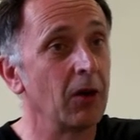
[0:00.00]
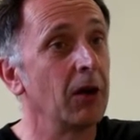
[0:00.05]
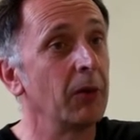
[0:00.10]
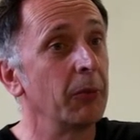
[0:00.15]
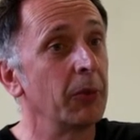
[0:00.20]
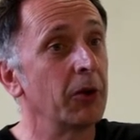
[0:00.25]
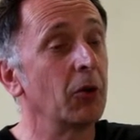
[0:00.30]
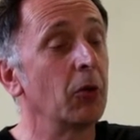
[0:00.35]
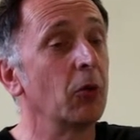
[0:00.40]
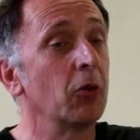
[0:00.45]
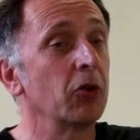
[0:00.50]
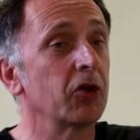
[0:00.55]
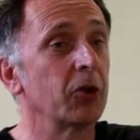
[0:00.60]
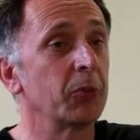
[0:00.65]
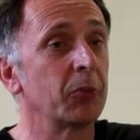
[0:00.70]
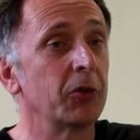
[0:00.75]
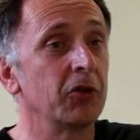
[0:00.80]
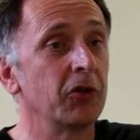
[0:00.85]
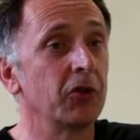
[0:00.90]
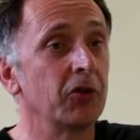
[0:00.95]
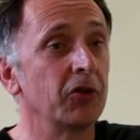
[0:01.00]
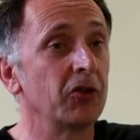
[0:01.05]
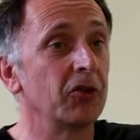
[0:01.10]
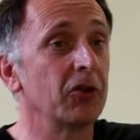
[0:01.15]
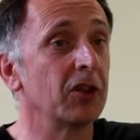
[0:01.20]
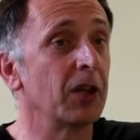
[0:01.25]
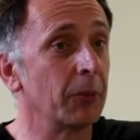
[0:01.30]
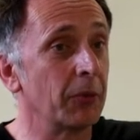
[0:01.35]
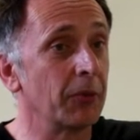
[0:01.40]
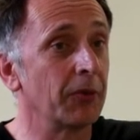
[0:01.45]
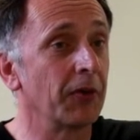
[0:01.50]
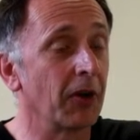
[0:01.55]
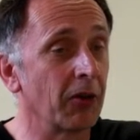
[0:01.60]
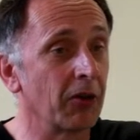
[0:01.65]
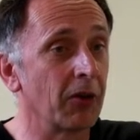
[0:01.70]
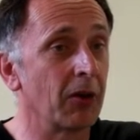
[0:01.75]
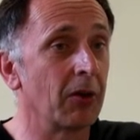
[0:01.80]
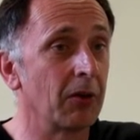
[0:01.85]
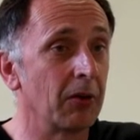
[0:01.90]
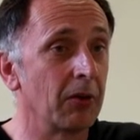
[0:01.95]
but it also produces a number of
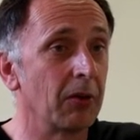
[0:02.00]
other